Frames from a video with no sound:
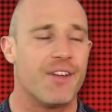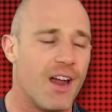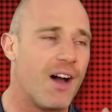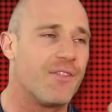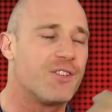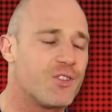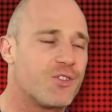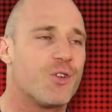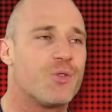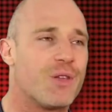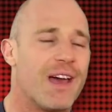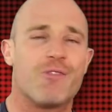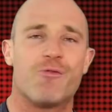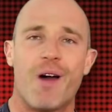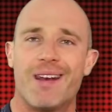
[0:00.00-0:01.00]
and after Truth
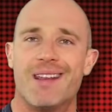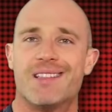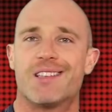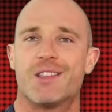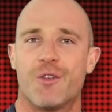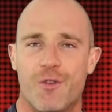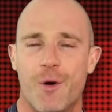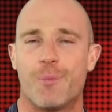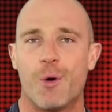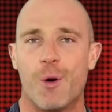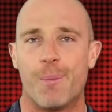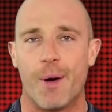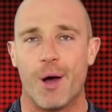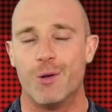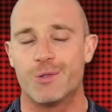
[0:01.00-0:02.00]
had run into the football
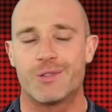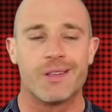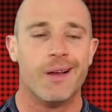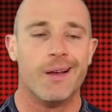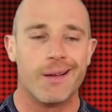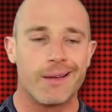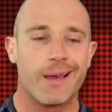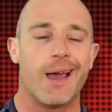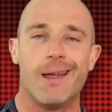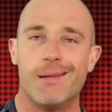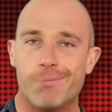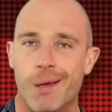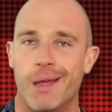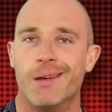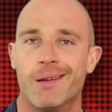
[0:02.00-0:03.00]
post,
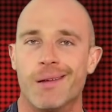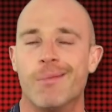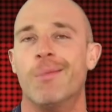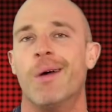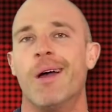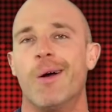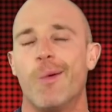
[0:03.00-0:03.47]
Kane pinned him.